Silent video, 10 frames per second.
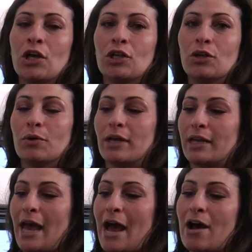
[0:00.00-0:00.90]
you
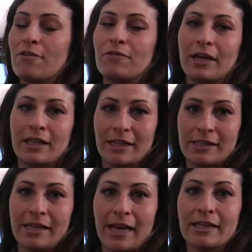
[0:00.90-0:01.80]
can have, in
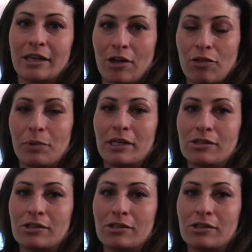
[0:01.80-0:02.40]
this case, like three